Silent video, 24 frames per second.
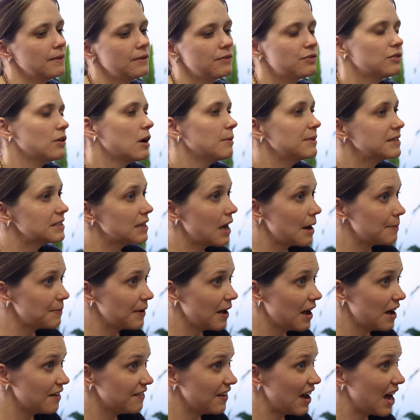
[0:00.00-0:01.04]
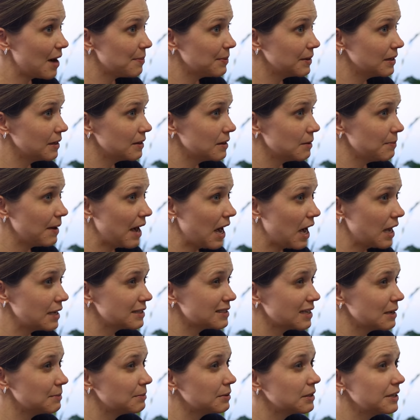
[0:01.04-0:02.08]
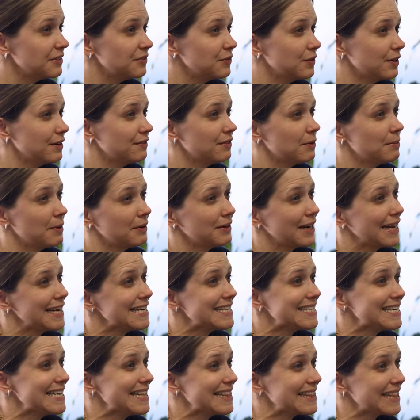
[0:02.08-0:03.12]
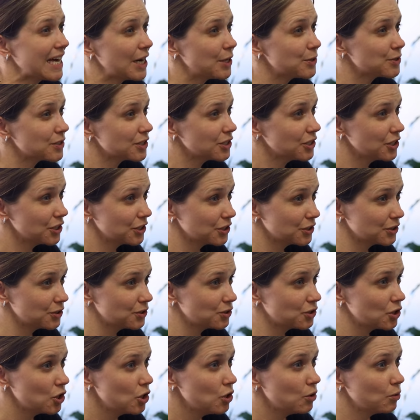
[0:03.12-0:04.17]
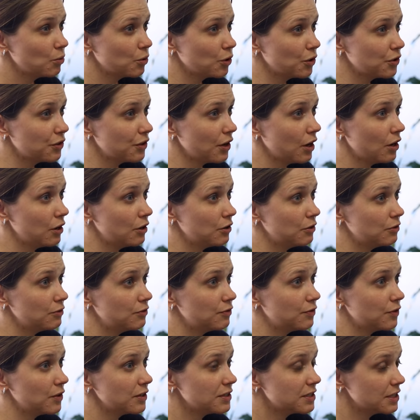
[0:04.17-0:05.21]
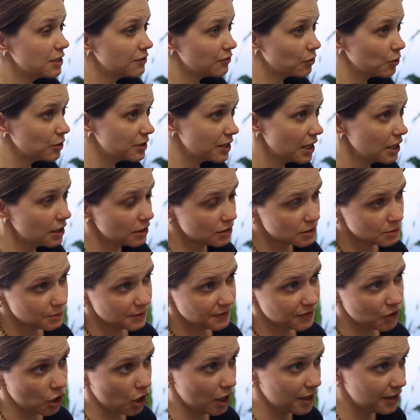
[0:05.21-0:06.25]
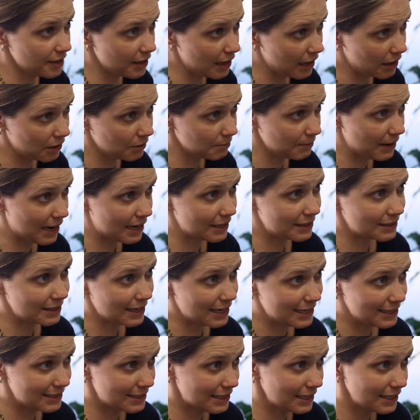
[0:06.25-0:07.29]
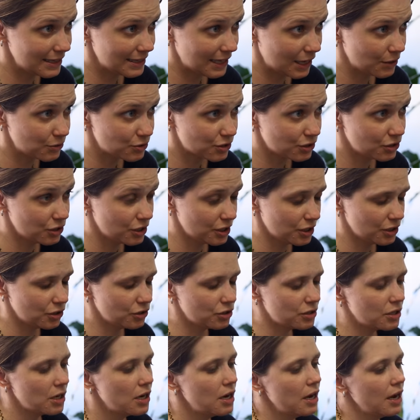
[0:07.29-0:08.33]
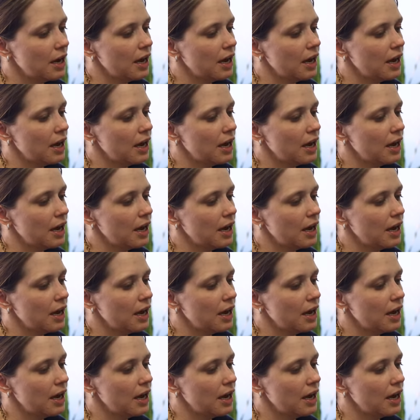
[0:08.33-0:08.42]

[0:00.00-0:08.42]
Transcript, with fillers: the tsunamis have, have happened in the past. I believe we have about 18,000 years worth of seafloor data, so we've gone down back 18,000 years.